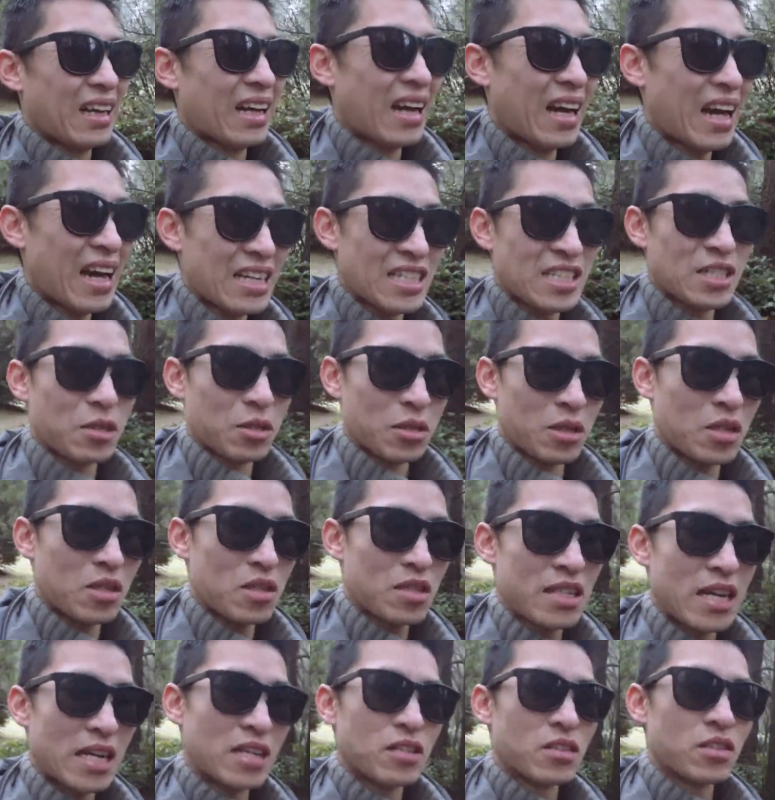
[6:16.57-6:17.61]
I actually don't
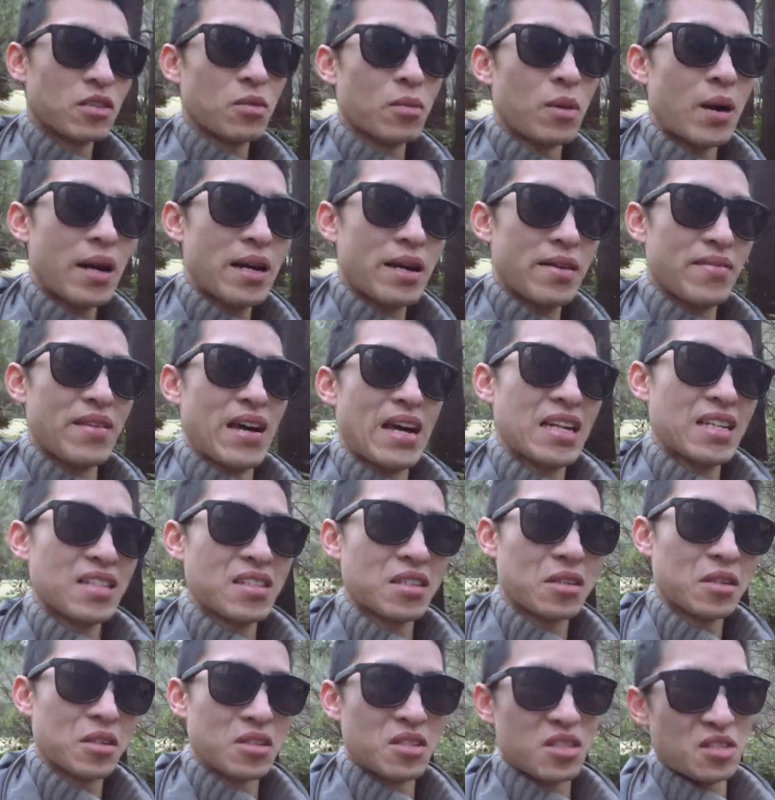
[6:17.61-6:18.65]
understand too why, if that is
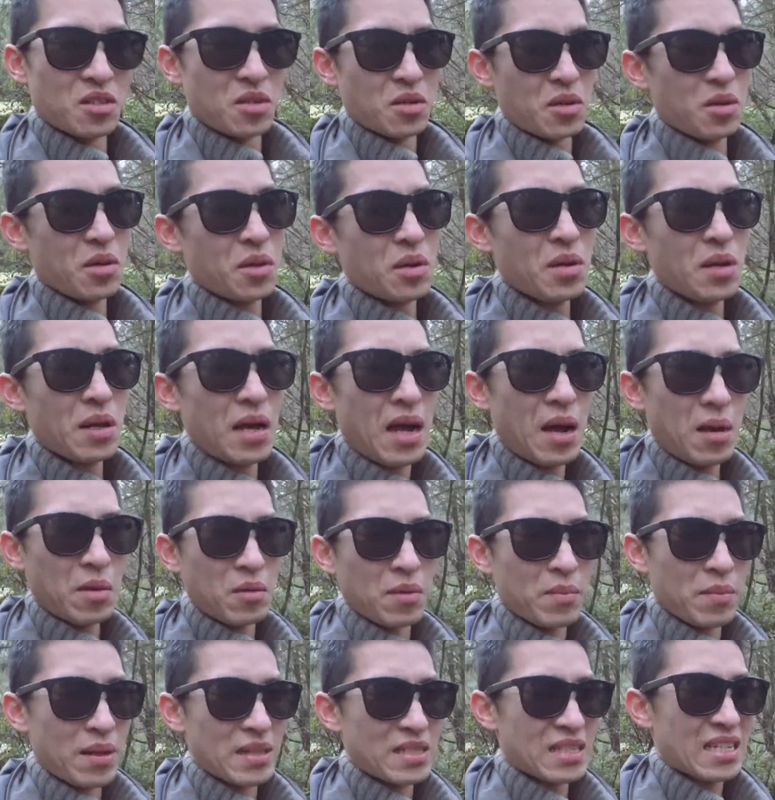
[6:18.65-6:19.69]
the concern, how
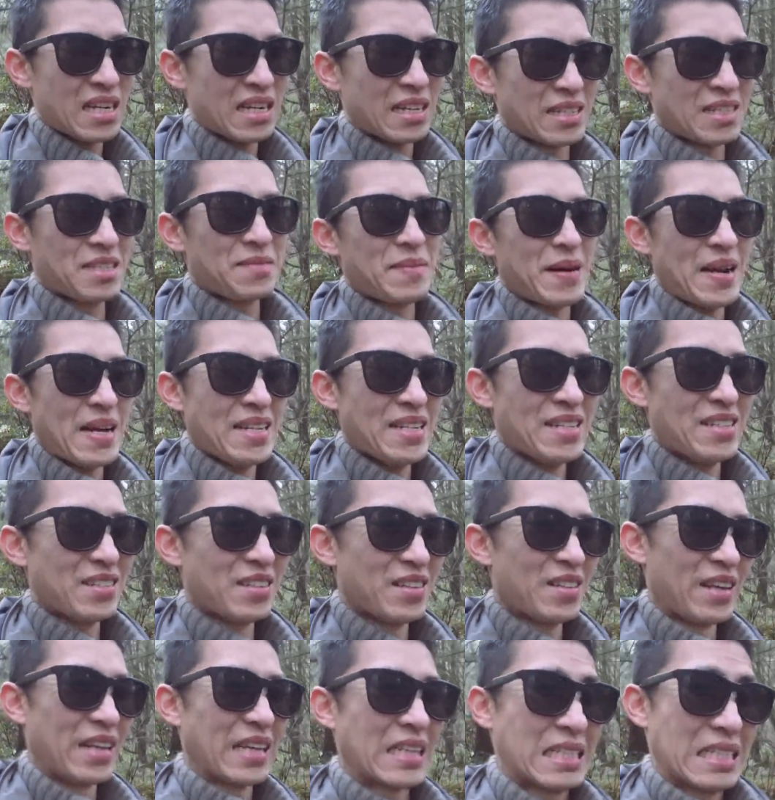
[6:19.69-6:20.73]
come that's not expanded into
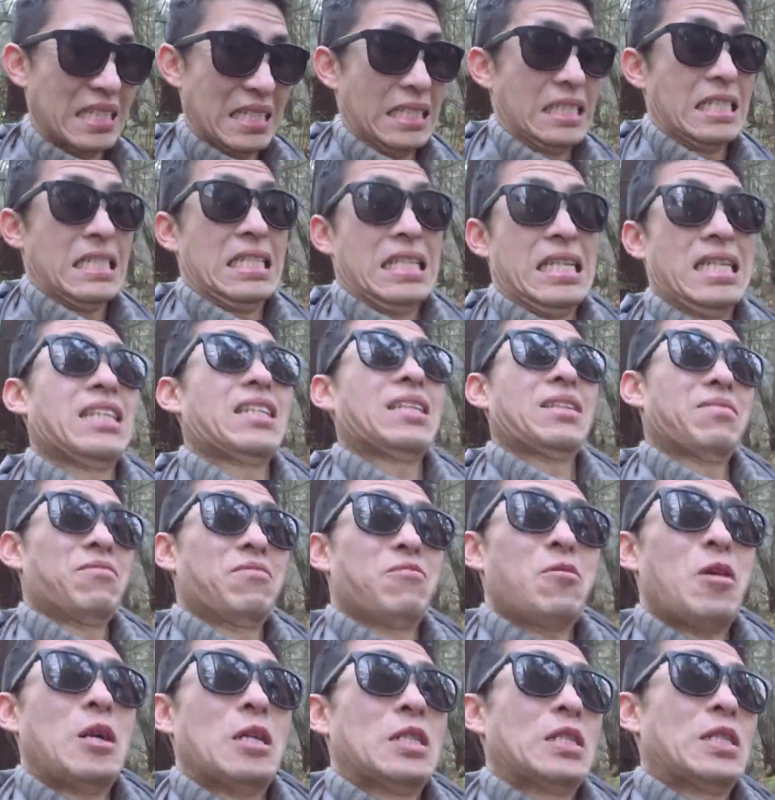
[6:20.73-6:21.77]
things that just say like
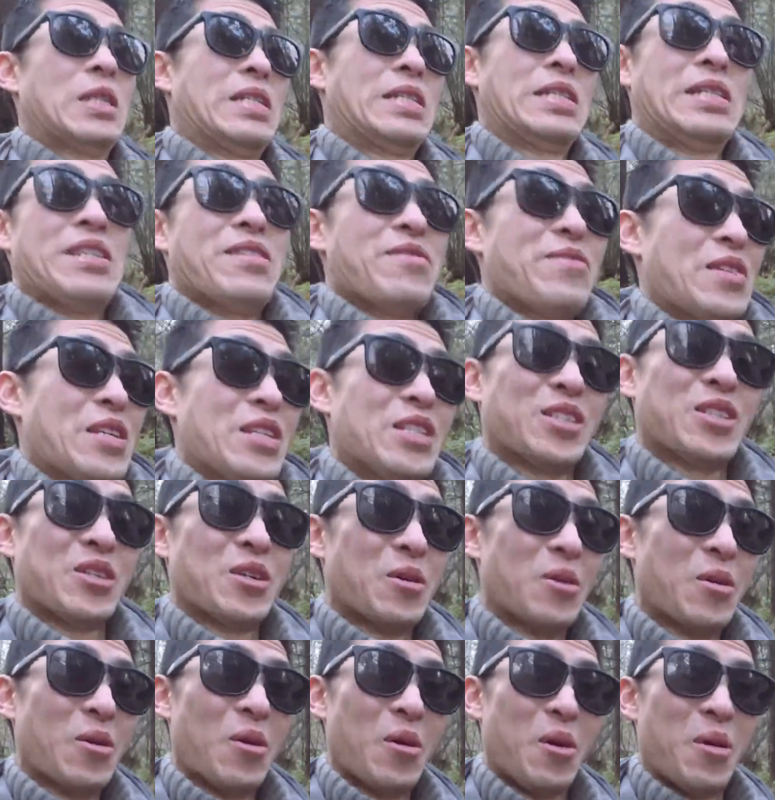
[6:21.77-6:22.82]
watching a TV show
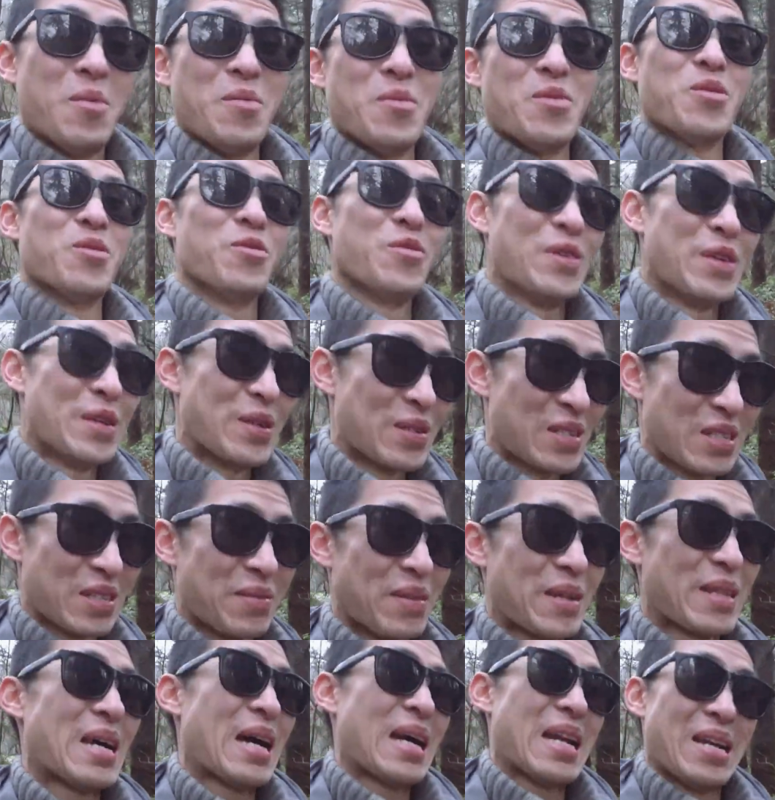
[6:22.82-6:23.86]
or a movie or
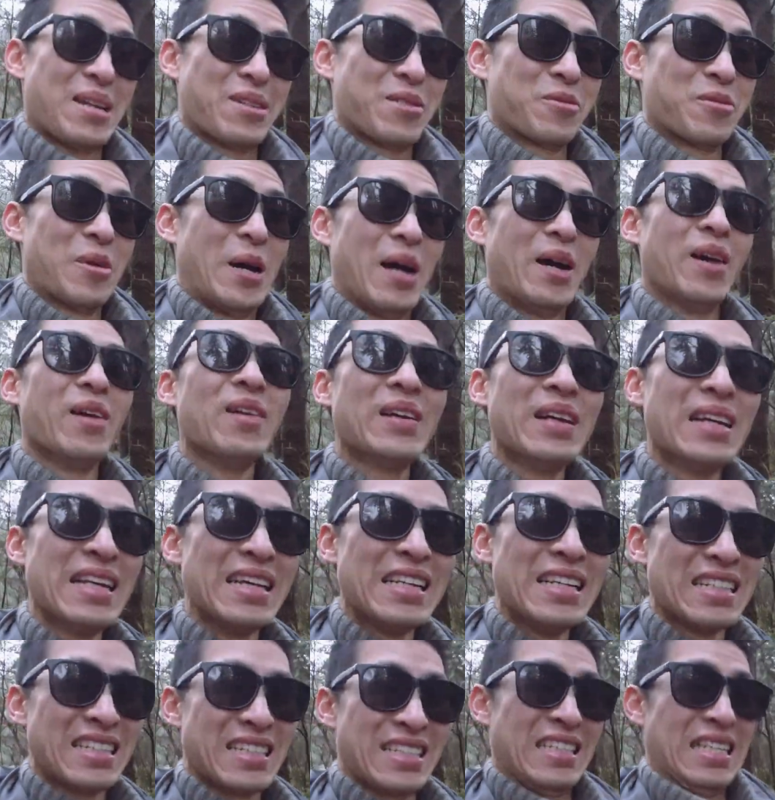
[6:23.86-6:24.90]
something like that as well,
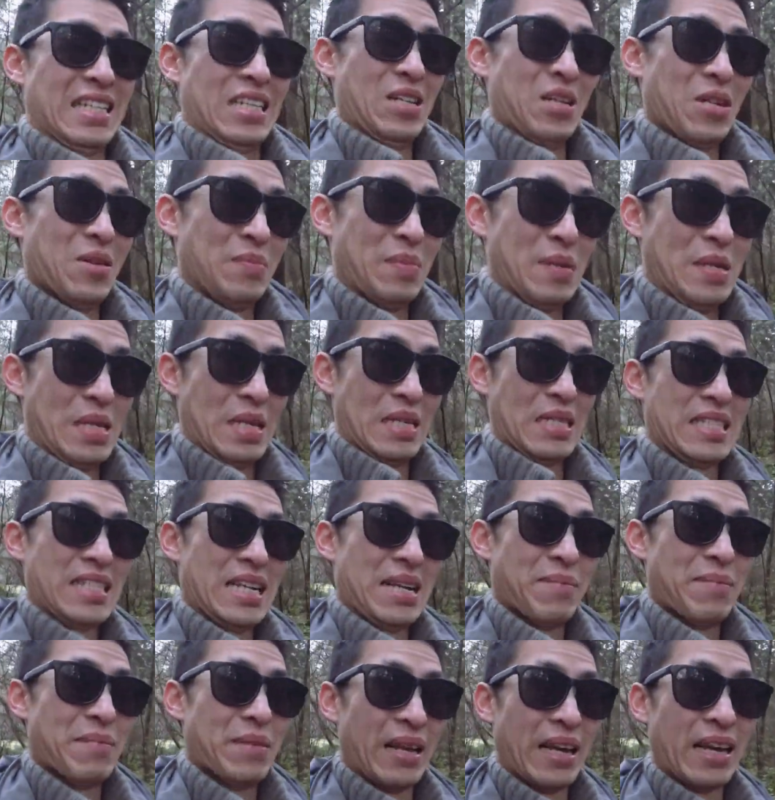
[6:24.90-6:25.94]
because it could be the
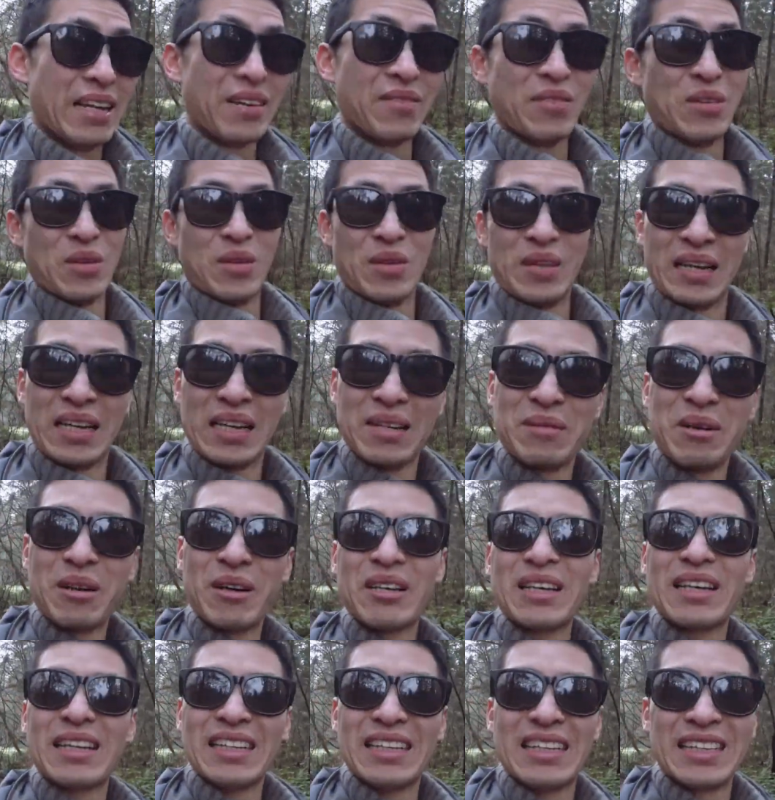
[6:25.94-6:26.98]
same thing if you think
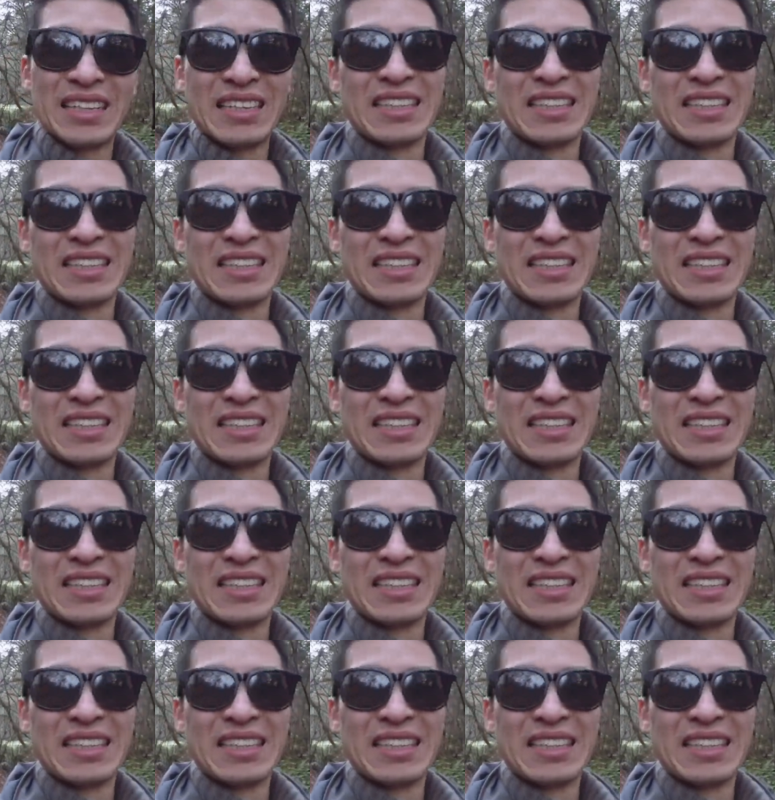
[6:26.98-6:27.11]
about it.